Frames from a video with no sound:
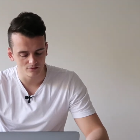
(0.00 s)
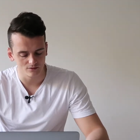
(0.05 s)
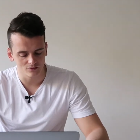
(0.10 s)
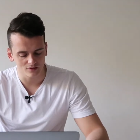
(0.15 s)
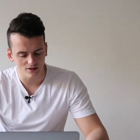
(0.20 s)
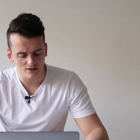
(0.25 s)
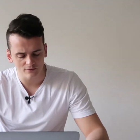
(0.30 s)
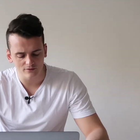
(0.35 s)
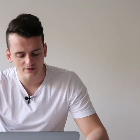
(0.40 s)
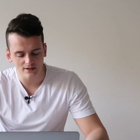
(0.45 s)
You
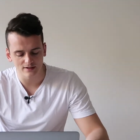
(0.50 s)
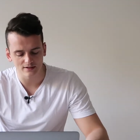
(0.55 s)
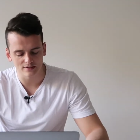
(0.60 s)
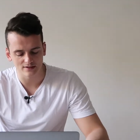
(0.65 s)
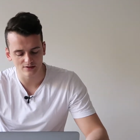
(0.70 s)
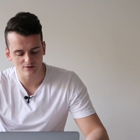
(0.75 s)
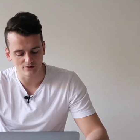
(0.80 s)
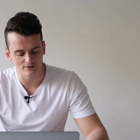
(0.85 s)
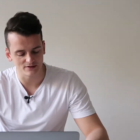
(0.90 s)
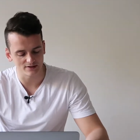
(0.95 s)
kind of get
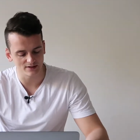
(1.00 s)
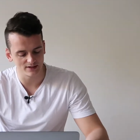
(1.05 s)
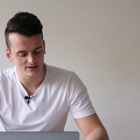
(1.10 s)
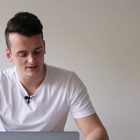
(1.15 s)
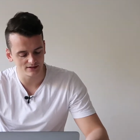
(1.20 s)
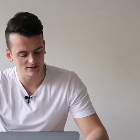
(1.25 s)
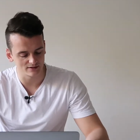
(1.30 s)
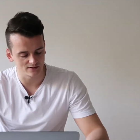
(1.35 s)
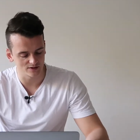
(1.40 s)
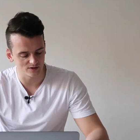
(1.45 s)
into this
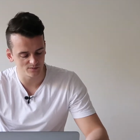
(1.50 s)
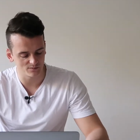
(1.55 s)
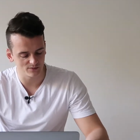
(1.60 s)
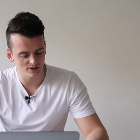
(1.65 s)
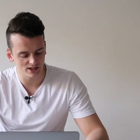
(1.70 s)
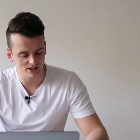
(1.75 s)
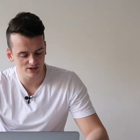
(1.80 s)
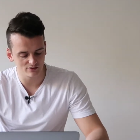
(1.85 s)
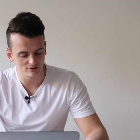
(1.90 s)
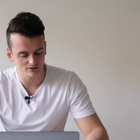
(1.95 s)
endless
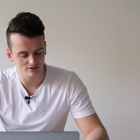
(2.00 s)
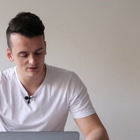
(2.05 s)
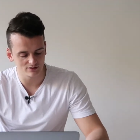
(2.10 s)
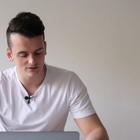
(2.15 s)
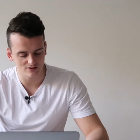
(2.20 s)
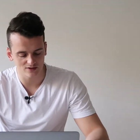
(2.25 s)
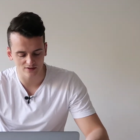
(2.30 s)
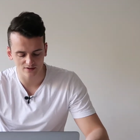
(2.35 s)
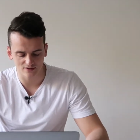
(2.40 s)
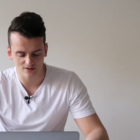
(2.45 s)

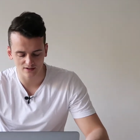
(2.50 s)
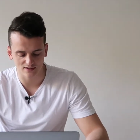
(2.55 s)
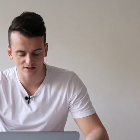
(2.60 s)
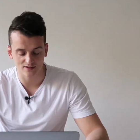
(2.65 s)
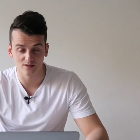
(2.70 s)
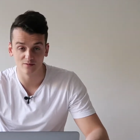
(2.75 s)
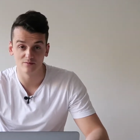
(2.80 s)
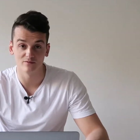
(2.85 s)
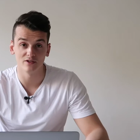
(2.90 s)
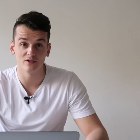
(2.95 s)
spiral, just like
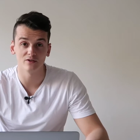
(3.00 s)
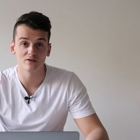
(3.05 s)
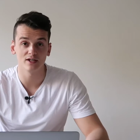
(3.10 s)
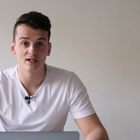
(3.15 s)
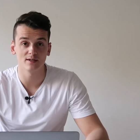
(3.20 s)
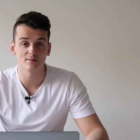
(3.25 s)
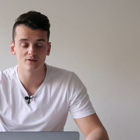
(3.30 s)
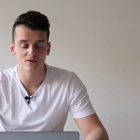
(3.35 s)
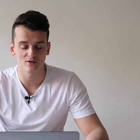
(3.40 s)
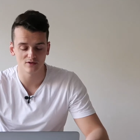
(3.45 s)
some video
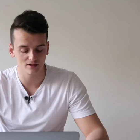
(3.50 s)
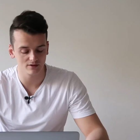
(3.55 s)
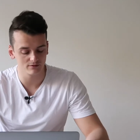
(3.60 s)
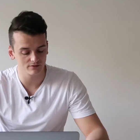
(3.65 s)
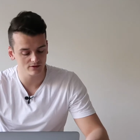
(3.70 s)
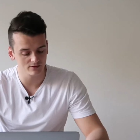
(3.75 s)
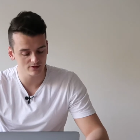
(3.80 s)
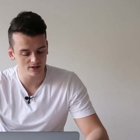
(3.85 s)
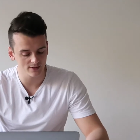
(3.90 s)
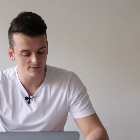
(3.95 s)
games, online
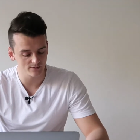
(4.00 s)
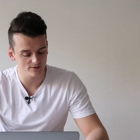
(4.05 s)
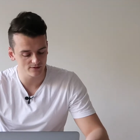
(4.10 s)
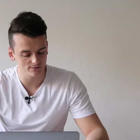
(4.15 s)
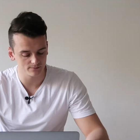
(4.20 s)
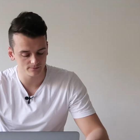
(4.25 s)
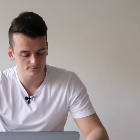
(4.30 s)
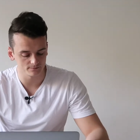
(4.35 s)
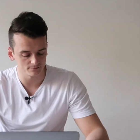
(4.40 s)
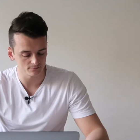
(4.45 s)
video games,
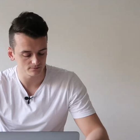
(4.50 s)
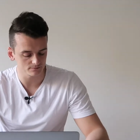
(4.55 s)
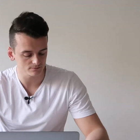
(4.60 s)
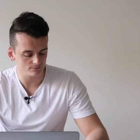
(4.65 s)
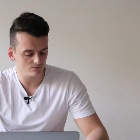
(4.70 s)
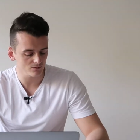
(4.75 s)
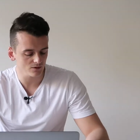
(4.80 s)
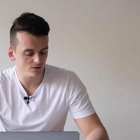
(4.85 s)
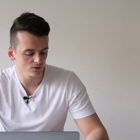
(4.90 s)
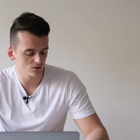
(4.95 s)

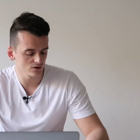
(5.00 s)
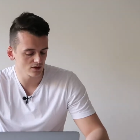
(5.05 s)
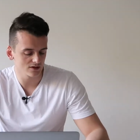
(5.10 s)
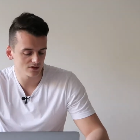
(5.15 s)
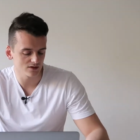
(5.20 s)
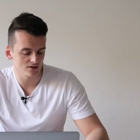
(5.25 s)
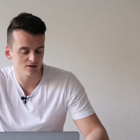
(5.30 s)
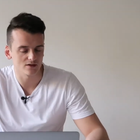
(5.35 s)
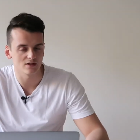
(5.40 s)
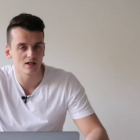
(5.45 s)
which are
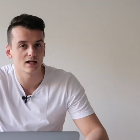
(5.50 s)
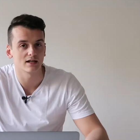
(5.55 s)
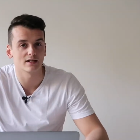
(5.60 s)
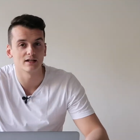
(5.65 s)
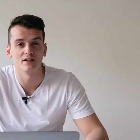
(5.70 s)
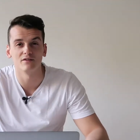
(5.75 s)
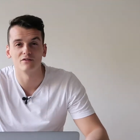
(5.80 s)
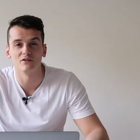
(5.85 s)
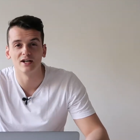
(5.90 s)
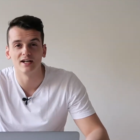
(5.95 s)
just like
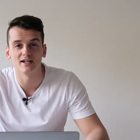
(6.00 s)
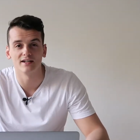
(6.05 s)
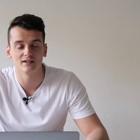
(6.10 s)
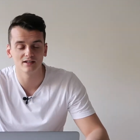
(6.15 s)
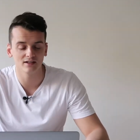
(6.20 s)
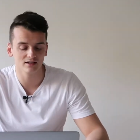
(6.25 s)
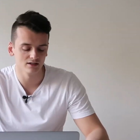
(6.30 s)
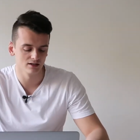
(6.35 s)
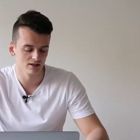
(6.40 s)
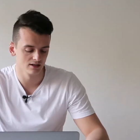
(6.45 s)
never
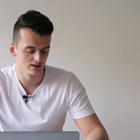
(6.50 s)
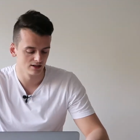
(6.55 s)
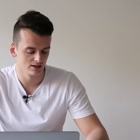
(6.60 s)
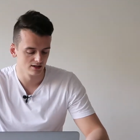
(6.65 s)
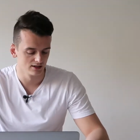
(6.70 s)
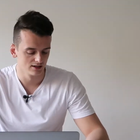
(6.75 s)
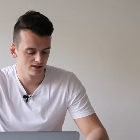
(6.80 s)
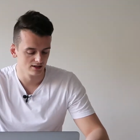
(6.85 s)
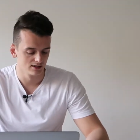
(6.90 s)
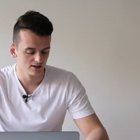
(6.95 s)
ending.
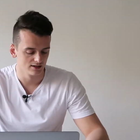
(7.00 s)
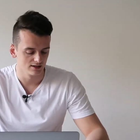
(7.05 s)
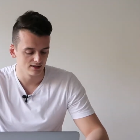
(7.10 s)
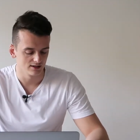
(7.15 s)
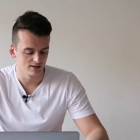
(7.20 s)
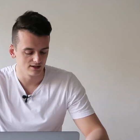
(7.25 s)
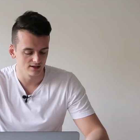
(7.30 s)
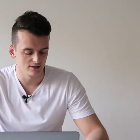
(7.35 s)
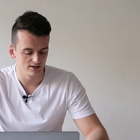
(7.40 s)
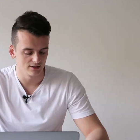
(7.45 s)

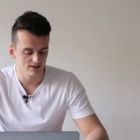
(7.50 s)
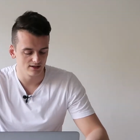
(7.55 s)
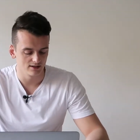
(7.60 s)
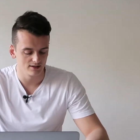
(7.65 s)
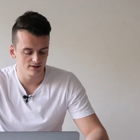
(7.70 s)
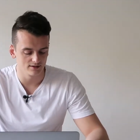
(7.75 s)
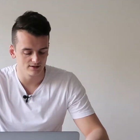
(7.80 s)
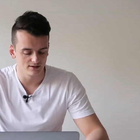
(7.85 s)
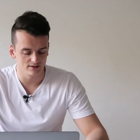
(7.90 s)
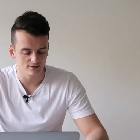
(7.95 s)

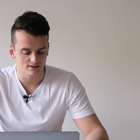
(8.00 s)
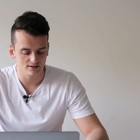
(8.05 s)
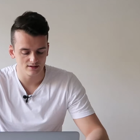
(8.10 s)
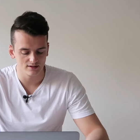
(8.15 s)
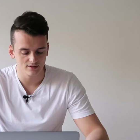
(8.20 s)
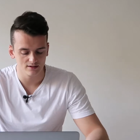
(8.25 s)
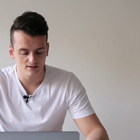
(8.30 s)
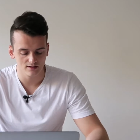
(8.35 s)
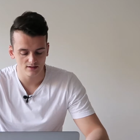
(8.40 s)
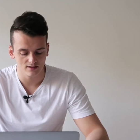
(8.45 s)
And it
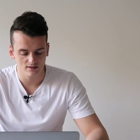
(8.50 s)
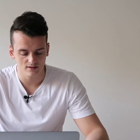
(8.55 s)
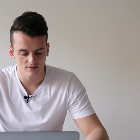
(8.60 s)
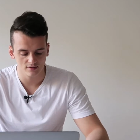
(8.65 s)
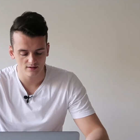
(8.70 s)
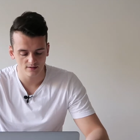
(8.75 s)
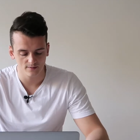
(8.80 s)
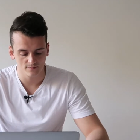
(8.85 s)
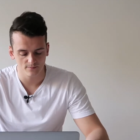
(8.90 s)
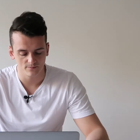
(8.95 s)

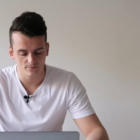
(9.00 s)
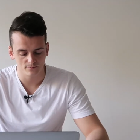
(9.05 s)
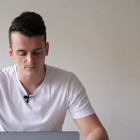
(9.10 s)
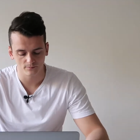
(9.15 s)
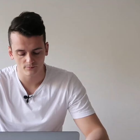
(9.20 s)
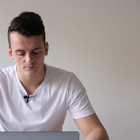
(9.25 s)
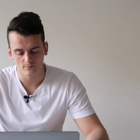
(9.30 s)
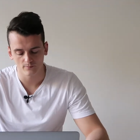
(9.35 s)
can